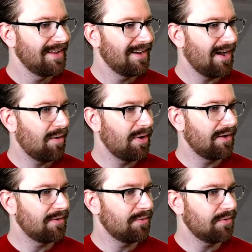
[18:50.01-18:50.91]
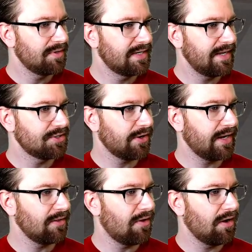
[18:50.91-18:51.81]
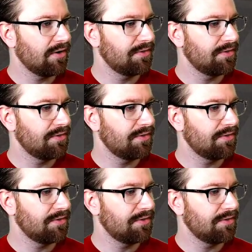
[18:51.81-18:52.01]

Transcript: um, the days are getting longer.